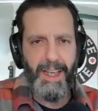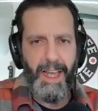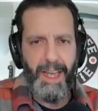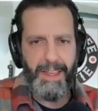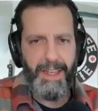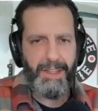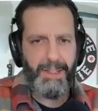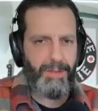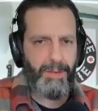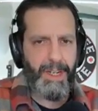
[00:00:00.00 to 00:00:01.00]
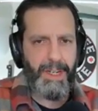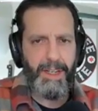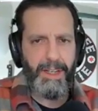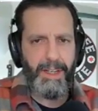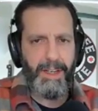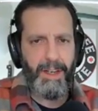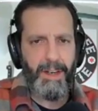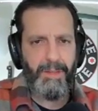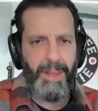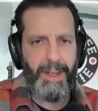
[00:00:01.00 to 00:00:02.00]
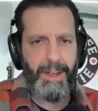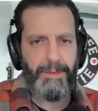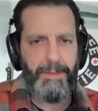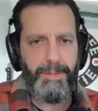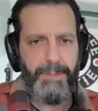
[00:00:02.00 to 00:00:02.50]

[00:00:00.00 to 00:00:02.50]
and the history of the knife.